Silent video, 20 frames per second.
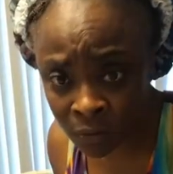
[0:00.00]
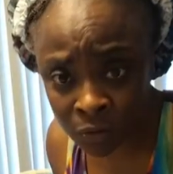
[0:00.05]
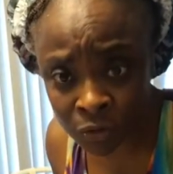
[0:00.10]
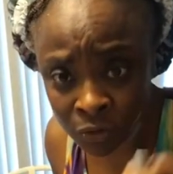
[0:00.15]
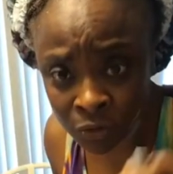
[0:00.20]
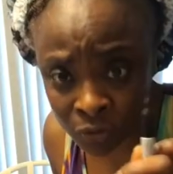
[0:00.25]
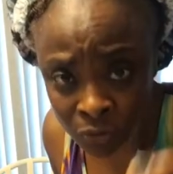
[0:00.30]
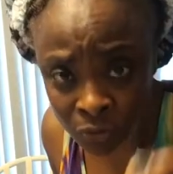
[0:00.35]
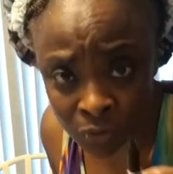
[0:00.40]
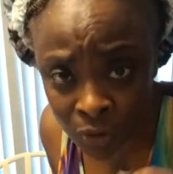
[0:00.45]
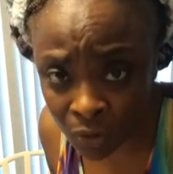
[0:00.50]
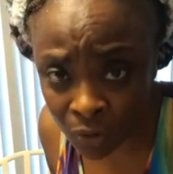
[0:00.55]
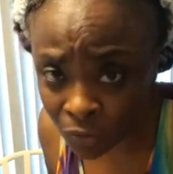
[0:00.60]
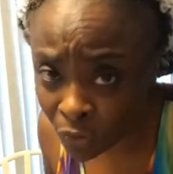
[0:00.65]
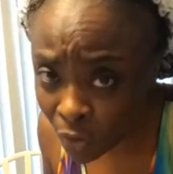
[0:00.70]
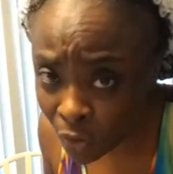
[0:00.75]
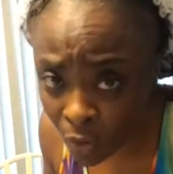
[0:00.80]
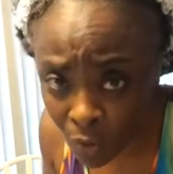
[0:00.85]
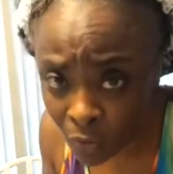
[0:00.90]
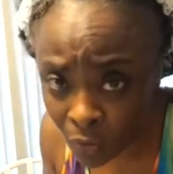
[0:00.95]
You don't
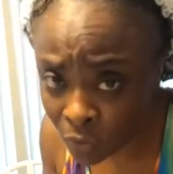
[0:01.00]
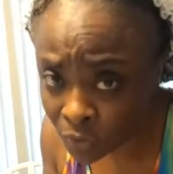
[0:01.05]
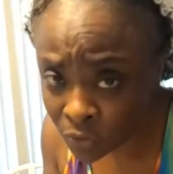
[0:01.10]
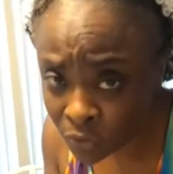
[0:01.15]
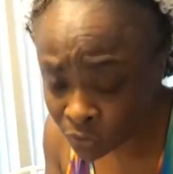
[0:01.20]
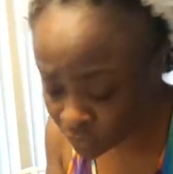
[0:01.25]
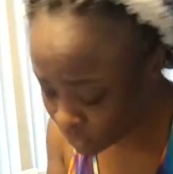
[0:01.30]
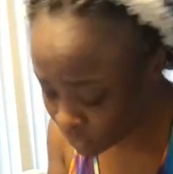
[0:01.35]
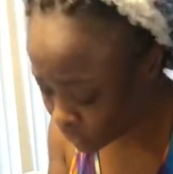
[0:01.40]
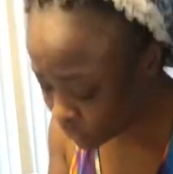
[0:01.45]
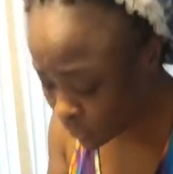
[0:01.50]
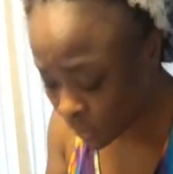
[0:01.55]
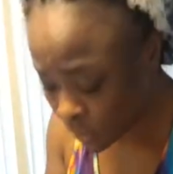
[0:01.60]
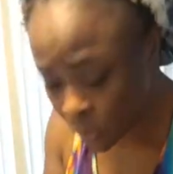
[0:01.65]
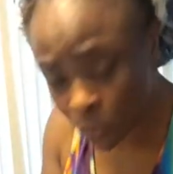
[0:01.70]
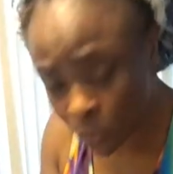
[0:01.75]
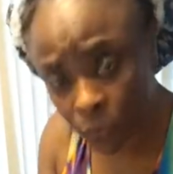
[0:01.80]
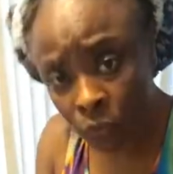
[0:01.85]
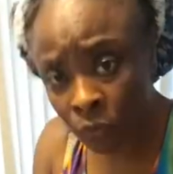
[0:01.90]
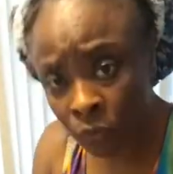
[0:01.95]
know. You don't
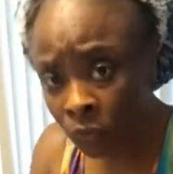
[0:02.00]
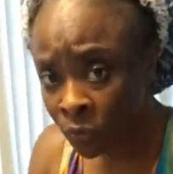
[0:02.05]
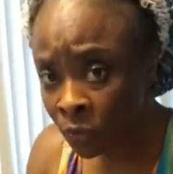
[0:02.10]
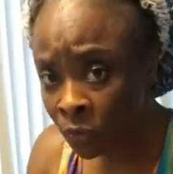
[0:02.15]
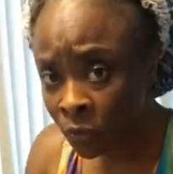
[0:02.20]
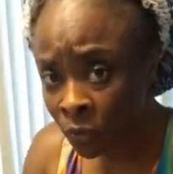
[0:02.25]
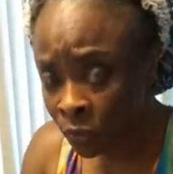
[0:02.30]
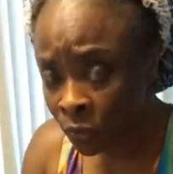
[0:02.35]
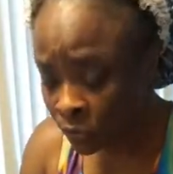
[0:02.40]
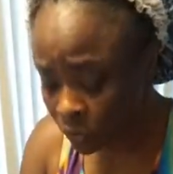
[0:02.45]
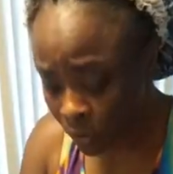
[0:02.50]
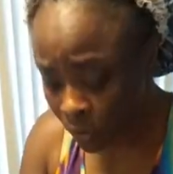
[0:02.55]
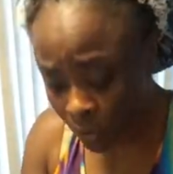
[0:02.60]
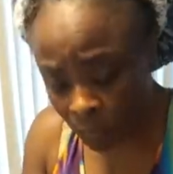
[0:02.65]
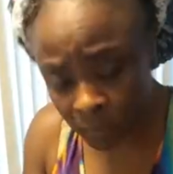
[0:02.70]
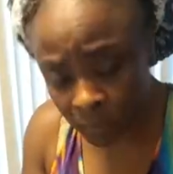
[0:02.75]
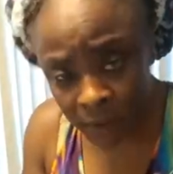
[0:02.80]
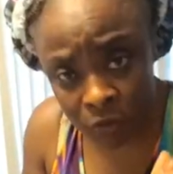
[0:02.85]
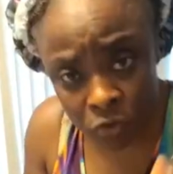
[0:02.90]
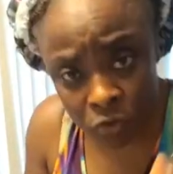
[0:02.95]
know.
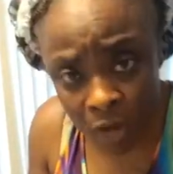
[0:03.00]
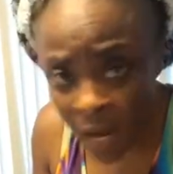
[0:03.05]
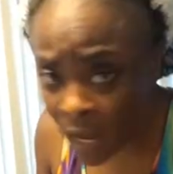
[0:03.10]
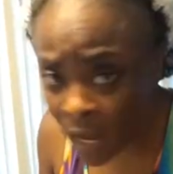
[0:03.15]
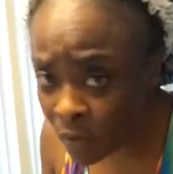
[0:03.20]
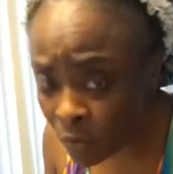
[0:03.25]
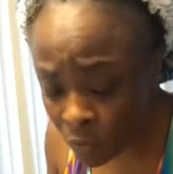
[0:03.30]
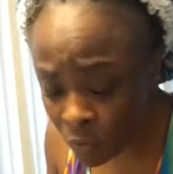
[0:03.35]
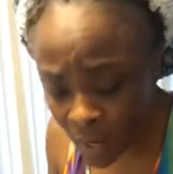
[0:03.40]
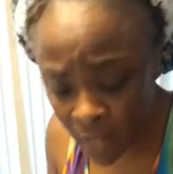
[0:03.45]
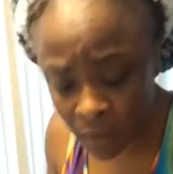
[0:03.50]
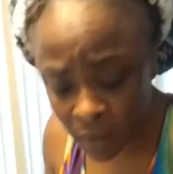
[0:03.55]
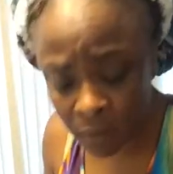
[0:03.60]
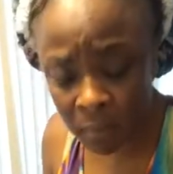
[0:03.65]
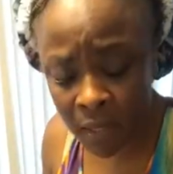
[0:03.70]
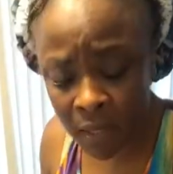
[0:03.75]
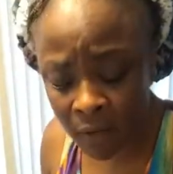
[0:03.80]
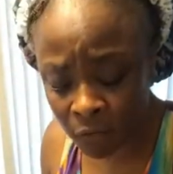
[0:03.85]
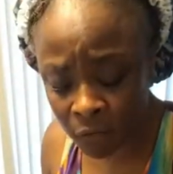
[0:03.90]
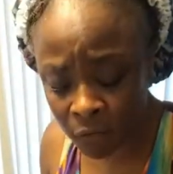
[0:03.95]
Don't be trying to
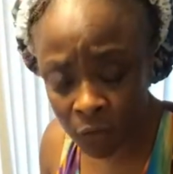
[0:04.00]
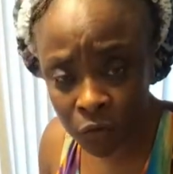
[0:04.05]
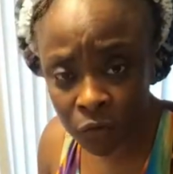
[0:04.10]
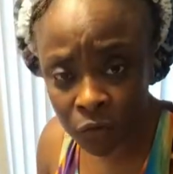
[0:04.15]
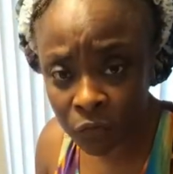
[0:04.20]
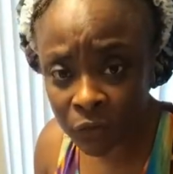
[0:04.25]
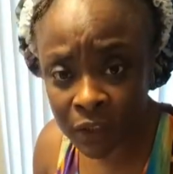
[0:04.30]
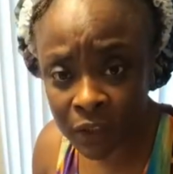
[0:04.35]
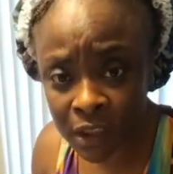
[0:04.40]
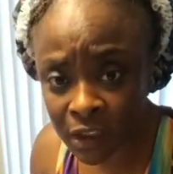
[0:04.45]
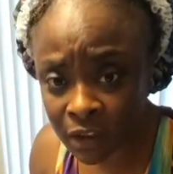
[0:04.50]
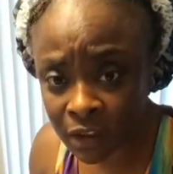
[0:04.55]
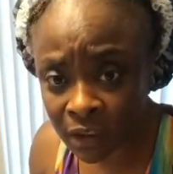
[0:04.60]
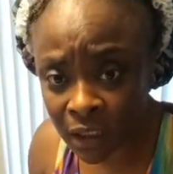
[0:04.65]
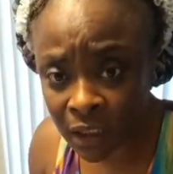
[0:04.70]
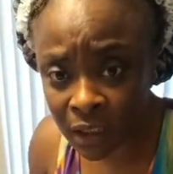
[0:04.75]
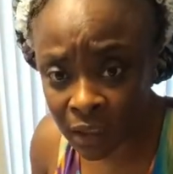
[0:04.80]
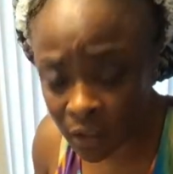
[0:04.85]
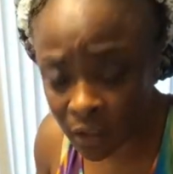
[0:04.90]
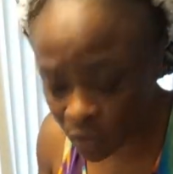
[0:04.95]
recommend folks for each
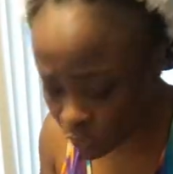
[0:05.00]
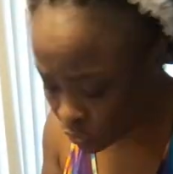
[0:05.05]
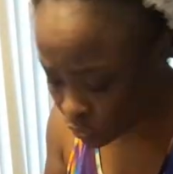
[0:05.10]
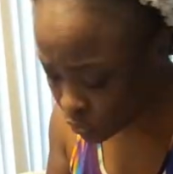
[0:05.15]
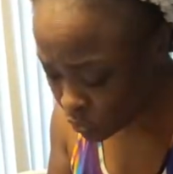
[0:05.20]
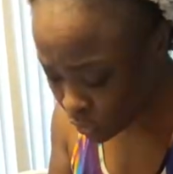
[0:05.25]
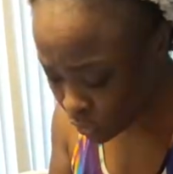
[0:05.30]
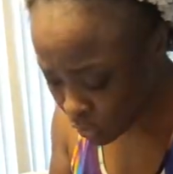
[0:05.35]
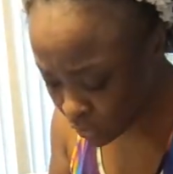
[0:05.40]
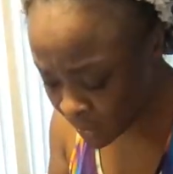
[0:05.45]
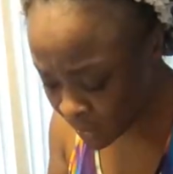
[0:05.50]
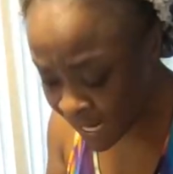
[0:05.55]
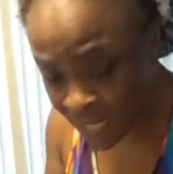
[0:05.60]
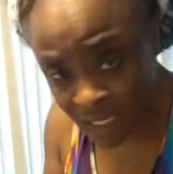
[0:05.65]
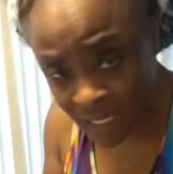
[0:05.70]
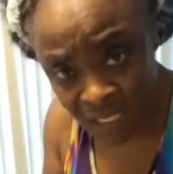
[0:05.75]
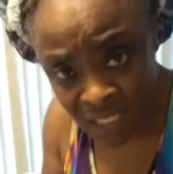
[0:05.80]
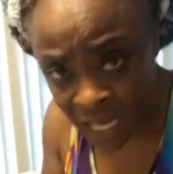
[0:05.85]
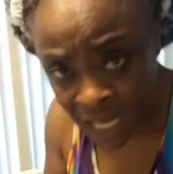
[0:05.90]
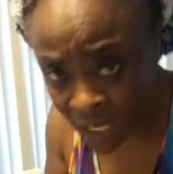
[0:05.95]
other who know that
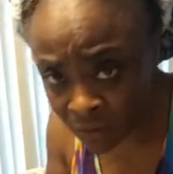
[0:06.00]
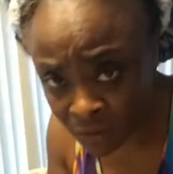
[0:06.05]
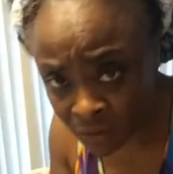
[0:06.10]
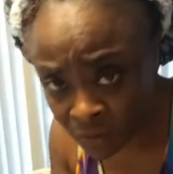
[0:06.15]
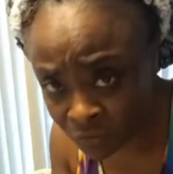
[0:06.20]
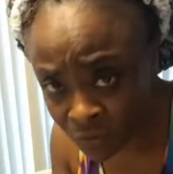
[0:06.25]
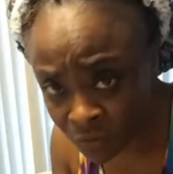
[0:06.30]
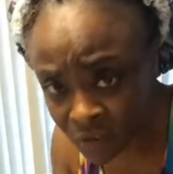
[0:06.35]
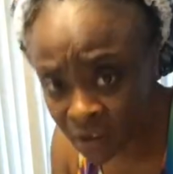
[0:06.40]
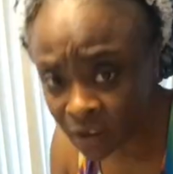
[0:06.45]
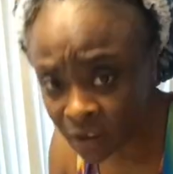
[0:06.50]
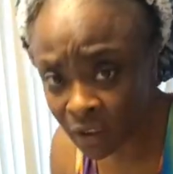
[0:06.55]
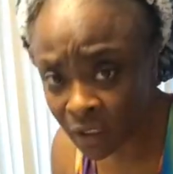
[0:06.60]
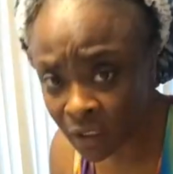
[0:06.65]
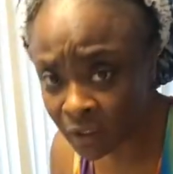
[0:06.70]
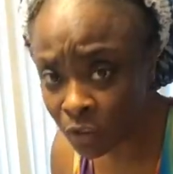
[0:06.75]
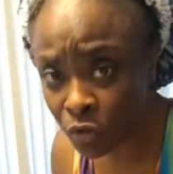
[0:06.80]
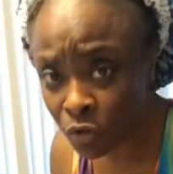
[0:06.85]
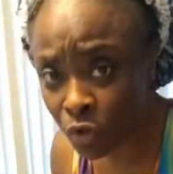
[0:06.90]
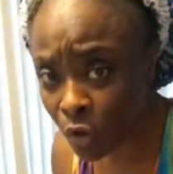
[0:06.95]
they're not good for each
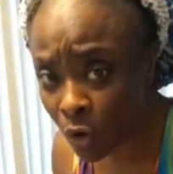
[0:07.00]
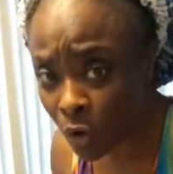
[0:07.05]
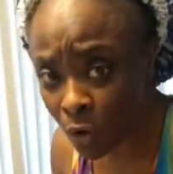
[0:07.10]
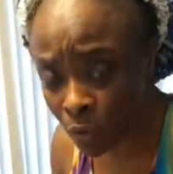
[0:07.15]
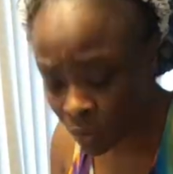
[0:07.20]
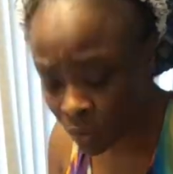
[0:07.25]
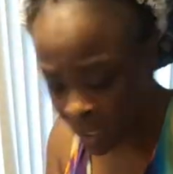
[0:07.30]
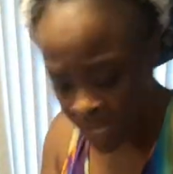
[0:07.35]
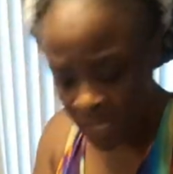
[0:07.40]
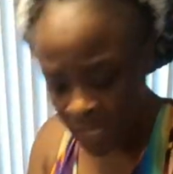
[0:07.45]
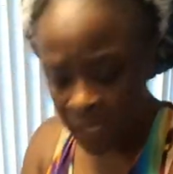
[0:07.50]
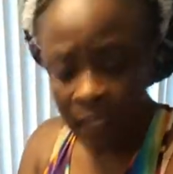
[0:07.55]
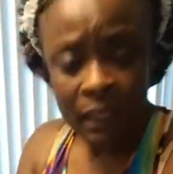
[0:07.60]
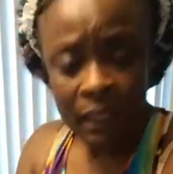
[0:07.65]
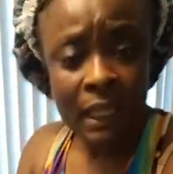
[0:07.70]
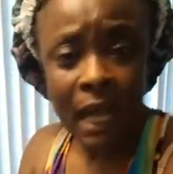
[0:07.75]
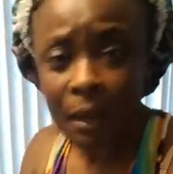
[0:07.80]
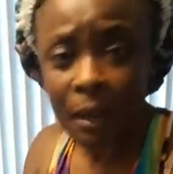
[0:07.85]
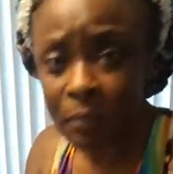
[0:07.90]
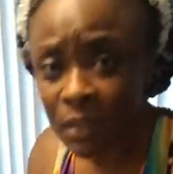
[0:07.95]
other. No.
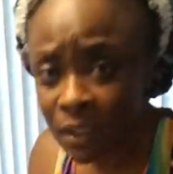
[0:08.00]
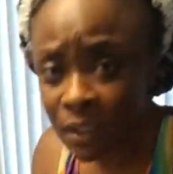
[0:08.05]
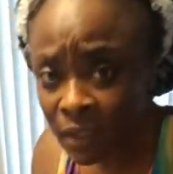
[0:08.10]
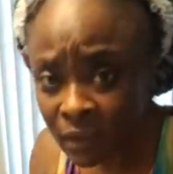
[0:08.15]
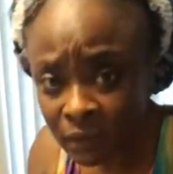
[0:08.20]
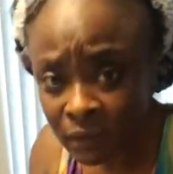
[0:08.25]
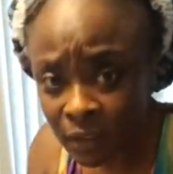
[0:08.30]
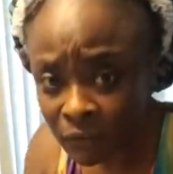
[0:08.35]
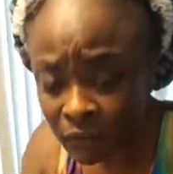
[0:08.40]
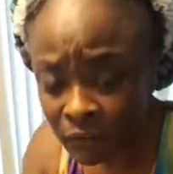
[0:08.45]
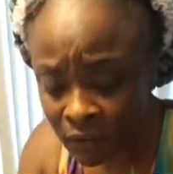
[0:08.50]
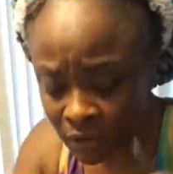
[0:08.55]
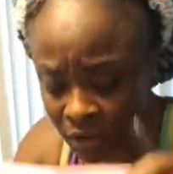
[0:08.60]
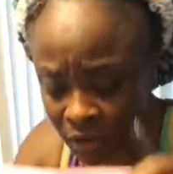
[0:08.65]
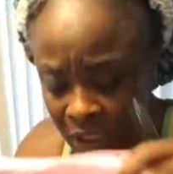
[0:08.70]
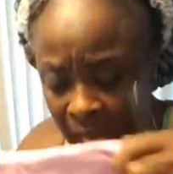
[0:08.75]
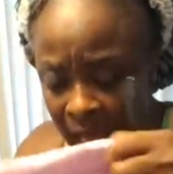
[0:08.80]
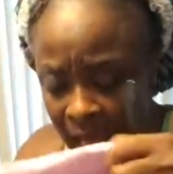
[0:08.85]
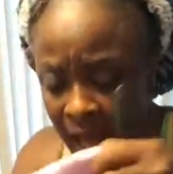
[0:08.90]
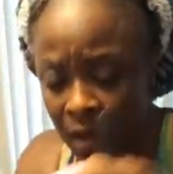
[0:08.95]
Not because of the
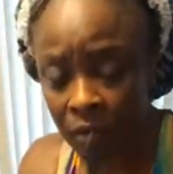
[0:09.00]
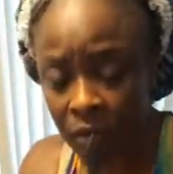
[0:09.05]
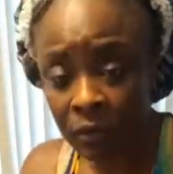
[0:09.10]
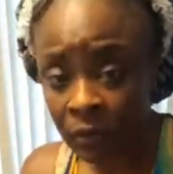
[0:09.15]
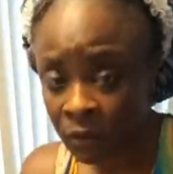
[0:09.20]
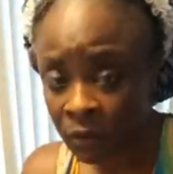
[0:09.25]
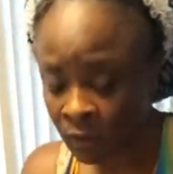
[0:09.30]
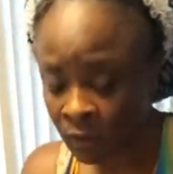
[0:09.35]
child.